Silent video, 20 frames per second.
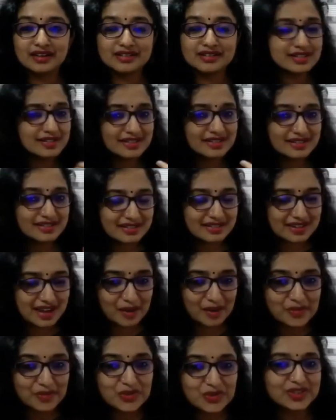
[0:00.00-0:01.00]
Just
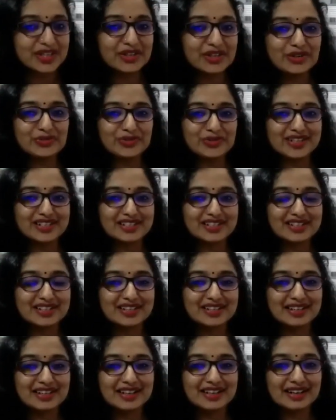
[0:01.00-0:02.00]
come to think of it.
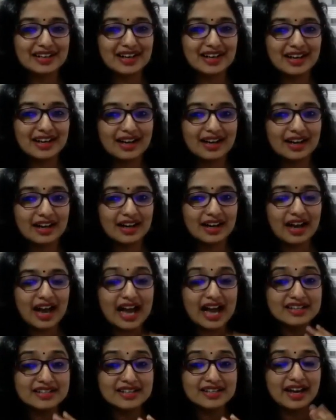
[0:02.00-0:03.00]

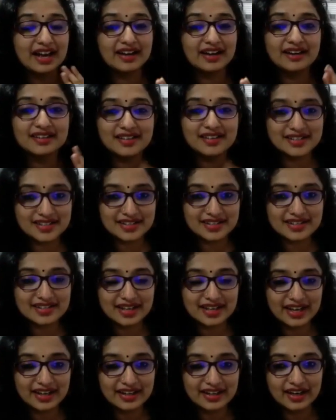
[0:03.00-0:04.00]
As Heraclitus
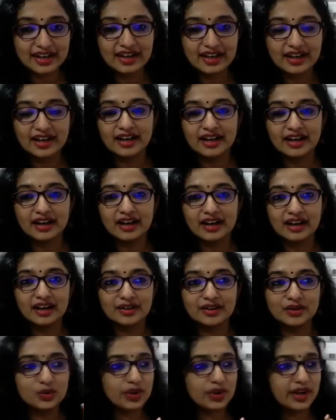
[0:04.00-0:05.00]
said,
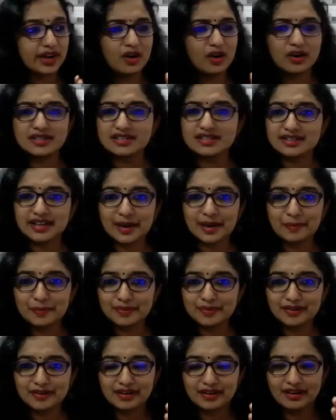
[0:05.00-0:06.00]
you cannot step
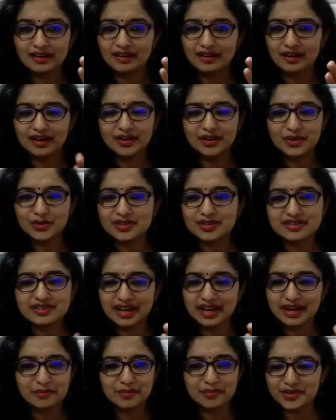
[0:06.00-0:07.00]
into the
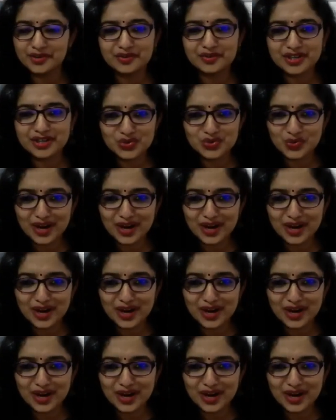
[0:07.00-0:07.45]
same river